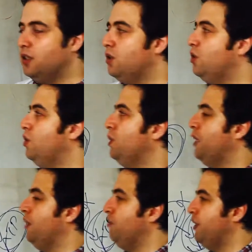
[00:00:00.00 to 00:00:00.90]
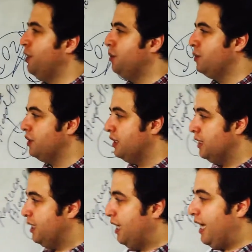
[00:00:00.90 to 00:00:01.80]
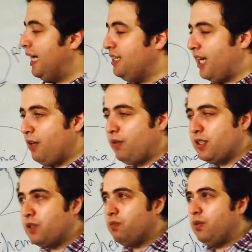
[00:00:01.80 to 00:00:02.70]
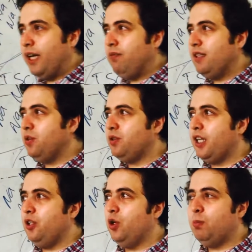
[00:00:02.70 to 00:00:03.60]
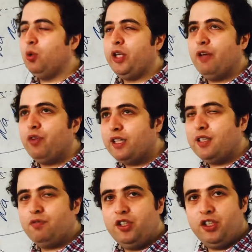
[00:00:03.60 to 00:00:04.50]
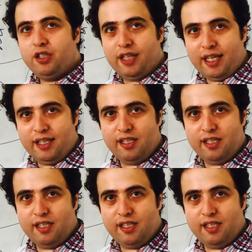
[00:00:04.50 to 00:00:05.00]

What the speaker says: Okay, very good. And I want to tell you about effect of digitalis,